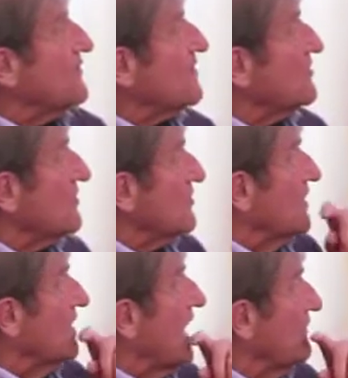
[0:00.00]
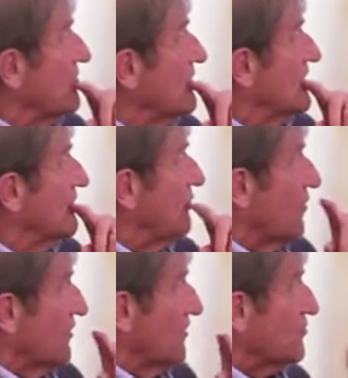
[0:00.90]
is the affluent
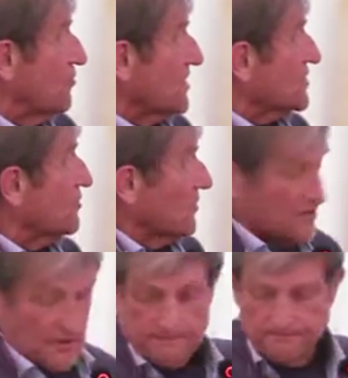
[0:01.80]
for the sewage water.